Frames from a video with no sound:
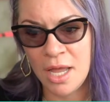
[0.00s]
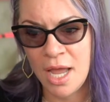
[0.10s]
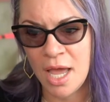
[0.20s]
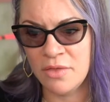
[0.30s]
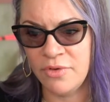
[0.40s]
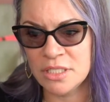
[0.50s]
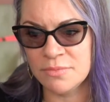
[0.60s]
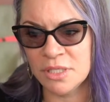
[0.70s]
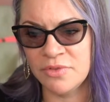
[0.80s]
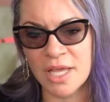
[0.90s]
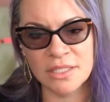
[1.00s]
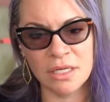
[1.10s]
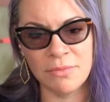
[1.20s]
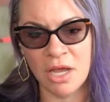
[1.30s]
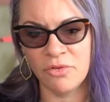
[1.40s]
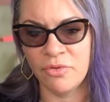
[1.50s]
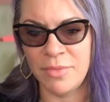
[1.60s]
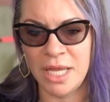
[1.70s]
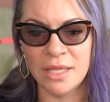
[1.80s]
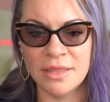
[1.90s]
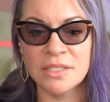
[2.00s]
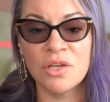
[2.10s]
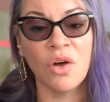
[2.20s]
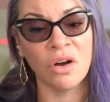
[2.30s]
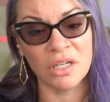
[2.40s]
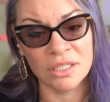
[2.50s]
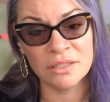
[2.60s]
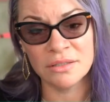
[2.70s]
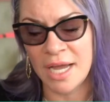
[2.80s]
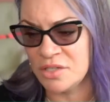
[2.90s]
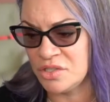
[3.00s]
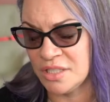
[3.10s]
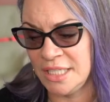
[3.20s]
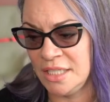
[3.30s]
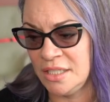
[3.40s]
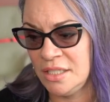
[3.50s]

and the victim lived less than a mile from me. That's hard, Ashley.